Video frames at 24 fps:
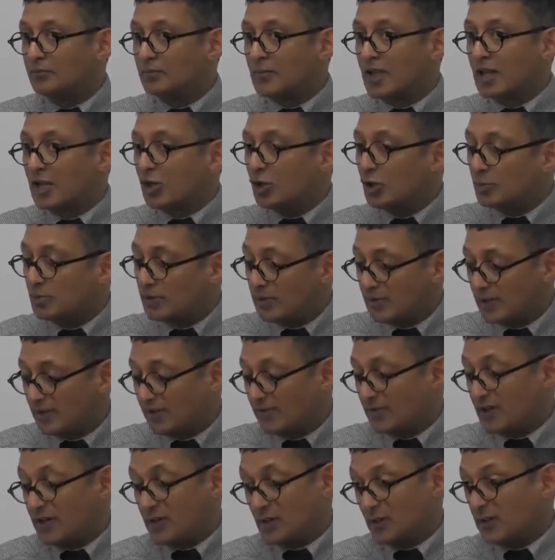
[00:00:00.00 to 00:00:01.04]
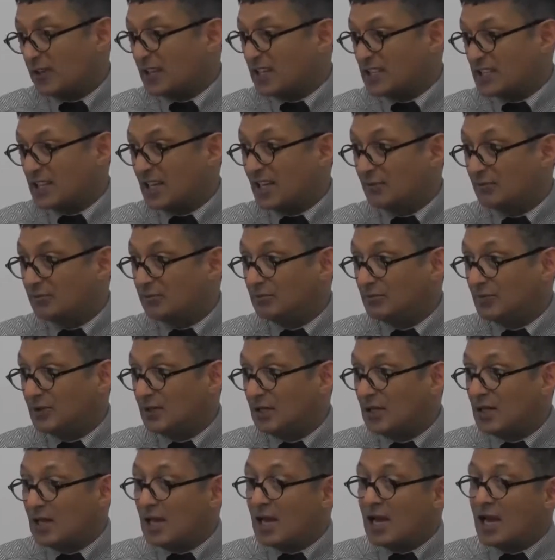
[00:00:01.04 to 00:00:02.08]
It could be the final exam.
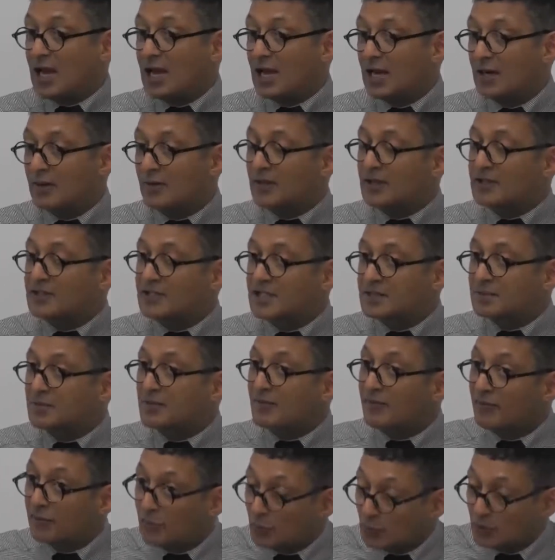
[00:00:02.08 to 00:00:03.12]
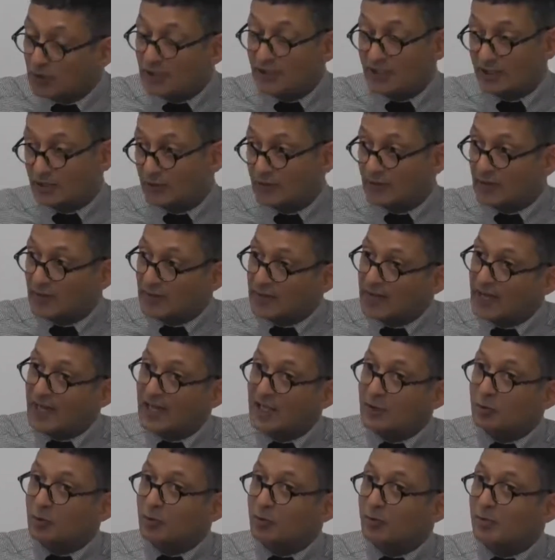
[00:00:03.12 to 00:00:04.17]
And the assessment for learning, on the other
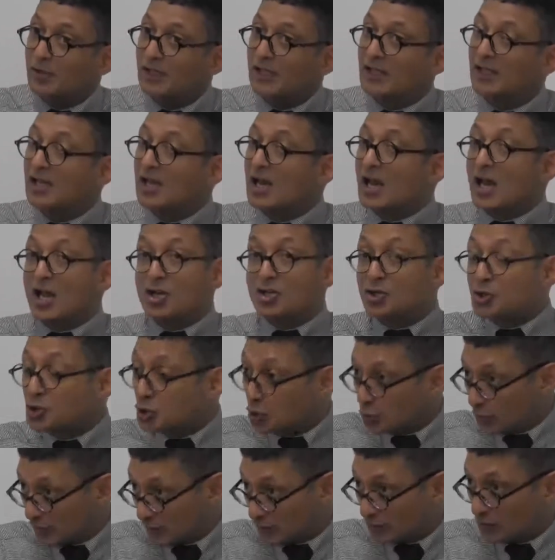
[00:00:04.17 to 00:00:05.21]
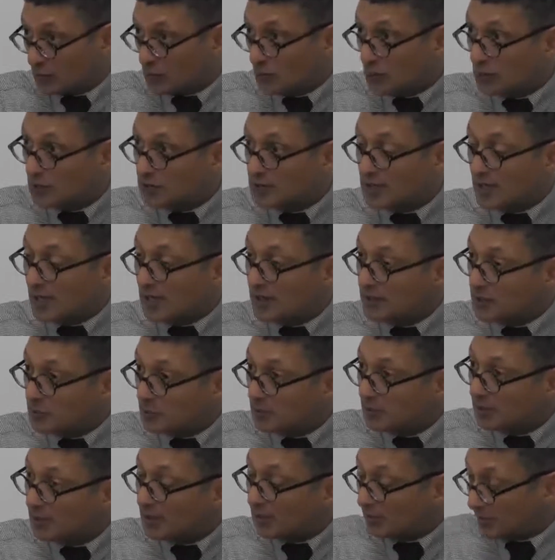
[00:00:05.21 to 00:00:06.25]
hand, would be during the course, and this
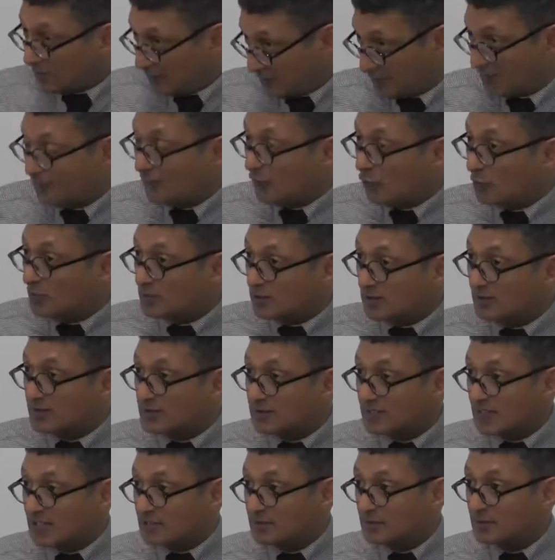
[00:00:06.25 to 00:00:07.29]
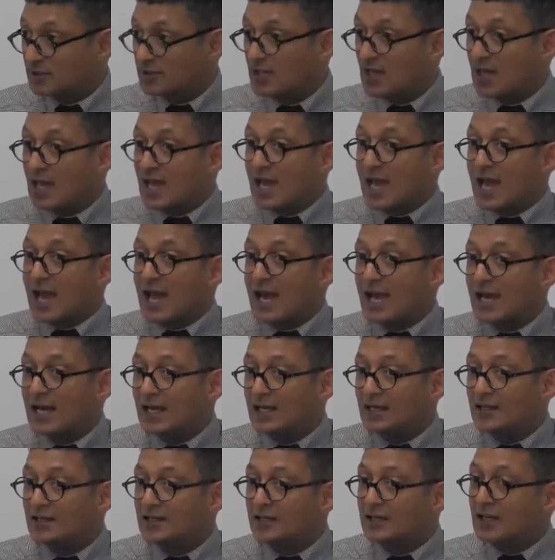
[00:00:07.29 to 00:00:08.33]
would be like the formative assessment.
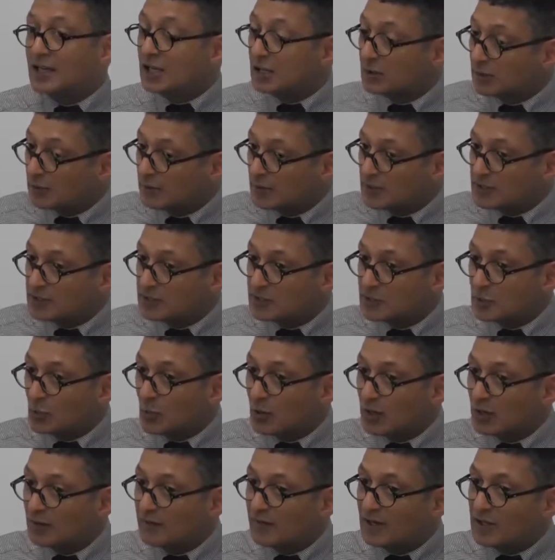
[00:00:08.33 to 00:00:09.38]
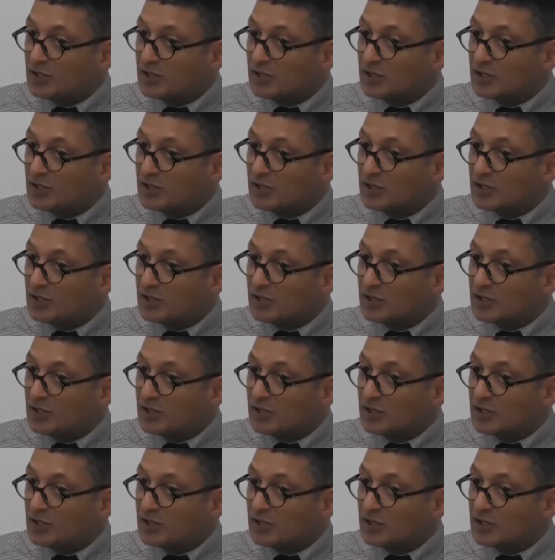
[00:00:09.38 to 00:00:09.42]
And this is a way of